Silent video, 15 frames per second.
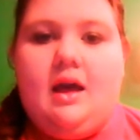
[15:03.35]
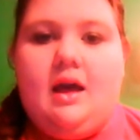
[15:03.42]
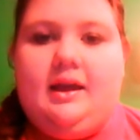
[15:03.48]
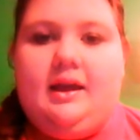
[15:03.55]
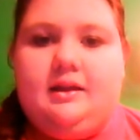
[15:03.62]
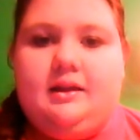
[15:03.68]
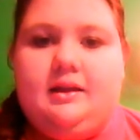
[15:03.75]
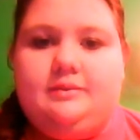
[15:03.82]

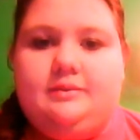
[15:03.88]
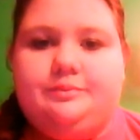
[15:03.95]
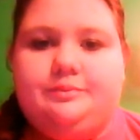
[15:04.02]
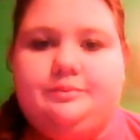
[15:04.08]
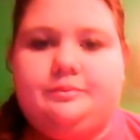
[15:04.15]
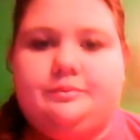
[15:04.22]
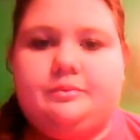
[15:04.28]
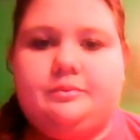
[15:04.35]
And
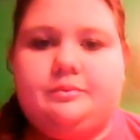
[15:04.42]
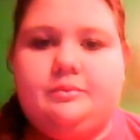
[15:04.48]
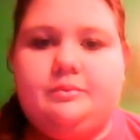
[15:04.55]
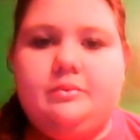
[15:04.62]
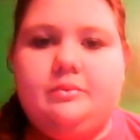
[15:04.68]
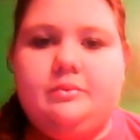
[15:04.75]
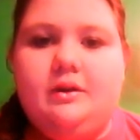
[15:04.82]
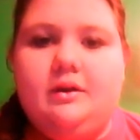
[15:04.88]

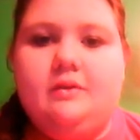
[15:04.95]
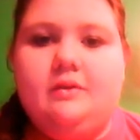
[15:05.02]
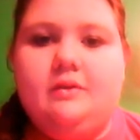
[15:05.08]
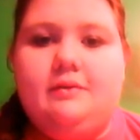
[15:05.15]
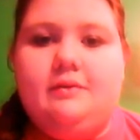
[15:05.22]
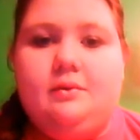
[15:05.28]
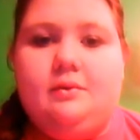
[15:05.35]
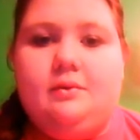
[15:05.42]
I also
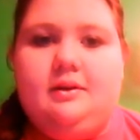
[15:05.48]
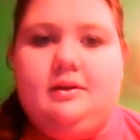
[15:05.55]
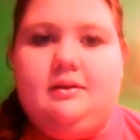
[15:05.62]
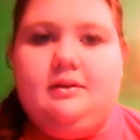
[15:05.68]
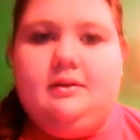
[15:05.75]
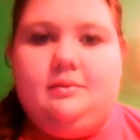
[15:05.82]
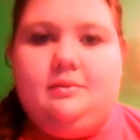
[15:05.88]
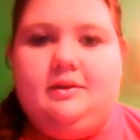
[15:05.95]
have
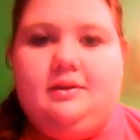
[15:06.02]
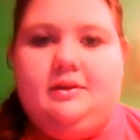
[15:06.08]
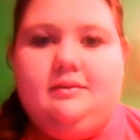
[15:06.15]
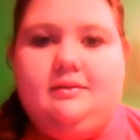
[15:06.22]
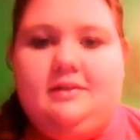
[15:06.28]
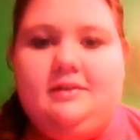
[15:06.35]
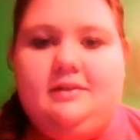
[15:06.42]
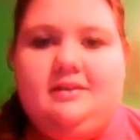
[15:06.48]
some really
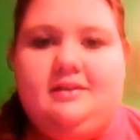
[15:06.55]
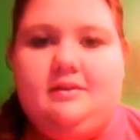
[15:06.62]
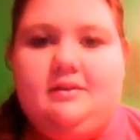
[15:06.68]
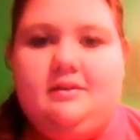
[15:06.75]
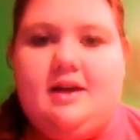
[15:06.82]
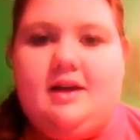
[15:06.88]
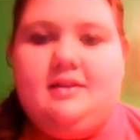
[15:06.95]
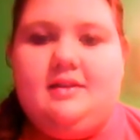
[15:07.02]
funny
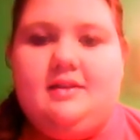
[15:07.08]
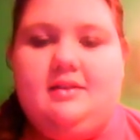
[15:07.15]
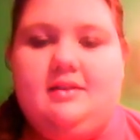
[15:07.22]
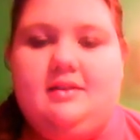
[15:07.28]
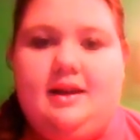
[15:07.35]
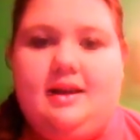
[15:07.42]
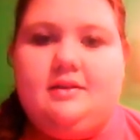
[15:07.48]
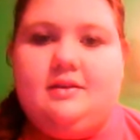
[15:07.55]
stuff to add to the
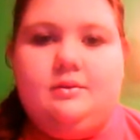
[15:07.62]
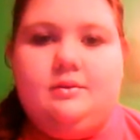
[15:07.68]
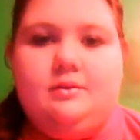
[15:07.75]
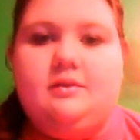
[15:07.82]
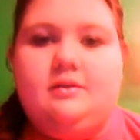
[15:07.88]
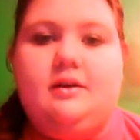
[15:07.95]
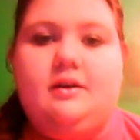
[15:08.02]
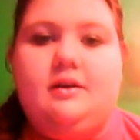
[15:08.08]
next
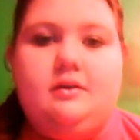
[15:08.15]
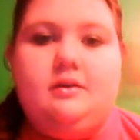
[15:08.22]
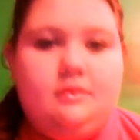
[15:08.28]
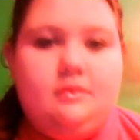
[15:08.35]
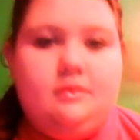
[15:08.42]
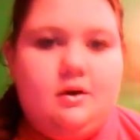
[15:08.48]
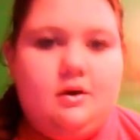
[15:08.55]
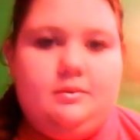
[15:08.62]
one, so I
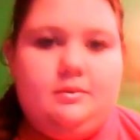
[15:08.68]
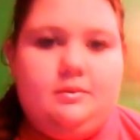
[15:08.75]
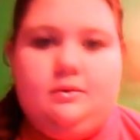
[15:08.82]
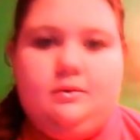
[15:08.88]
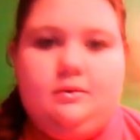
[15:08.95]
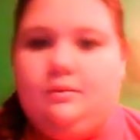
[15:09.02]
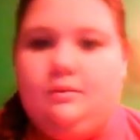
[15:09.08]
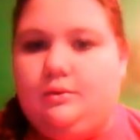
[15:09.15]
do hope
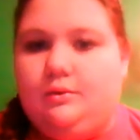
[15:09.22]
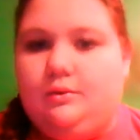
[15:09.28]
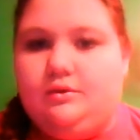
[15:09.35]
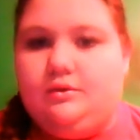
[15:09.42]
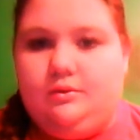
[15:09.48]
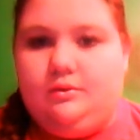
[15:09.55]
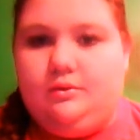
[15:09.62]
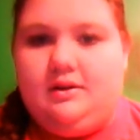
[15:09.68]
you will
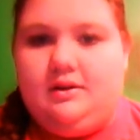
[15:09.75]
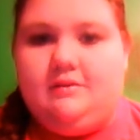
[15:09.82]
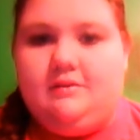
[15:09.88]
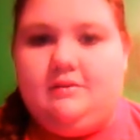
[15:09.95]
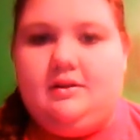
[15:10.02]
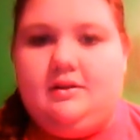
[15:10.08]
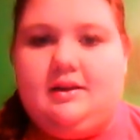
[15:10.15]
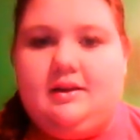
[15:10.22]
tune into
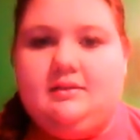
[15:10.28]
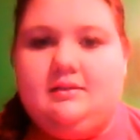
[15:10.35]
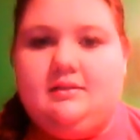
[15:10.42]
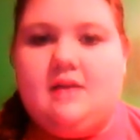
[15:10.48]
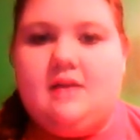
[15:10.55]
the next